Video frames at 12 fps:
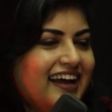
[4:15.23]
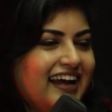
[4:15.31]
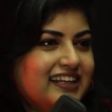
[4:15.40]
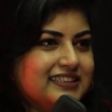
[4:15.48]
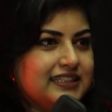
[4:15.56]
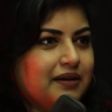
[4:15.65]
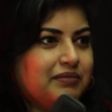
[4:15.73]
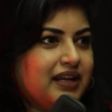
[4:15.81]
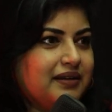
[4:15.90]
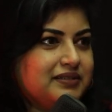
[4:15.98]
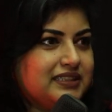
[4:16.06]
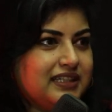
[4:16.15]
and
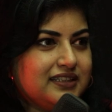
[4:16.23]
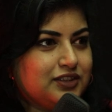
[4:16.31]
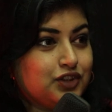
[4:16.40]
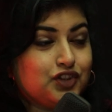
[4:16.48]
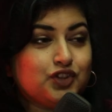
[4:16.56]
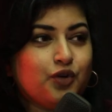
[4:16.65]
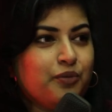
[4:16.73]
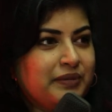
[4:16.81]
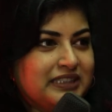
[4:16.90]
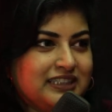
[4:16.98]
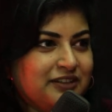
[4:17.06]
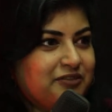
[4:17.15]
sometimes they're so
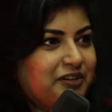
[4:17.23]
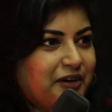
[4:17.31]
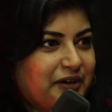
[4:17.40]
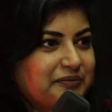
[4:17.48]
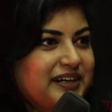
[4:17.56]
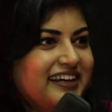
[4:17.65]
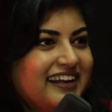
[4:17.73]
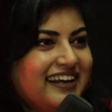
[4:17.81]
misinformed